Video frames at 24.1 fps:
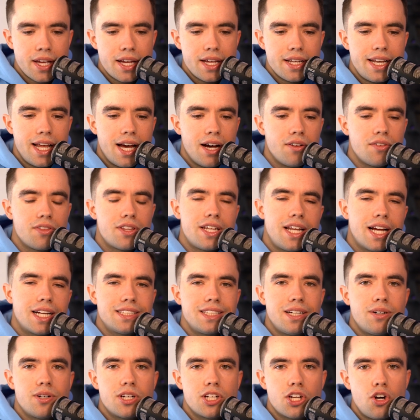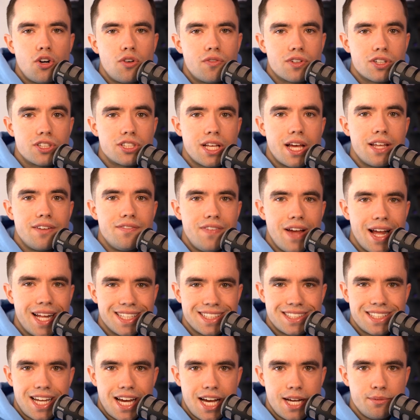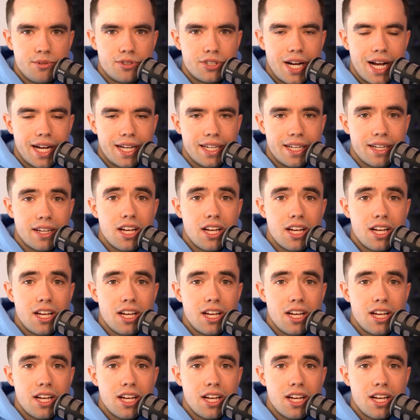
Now, the next thing I want to go over is advanced time tracking.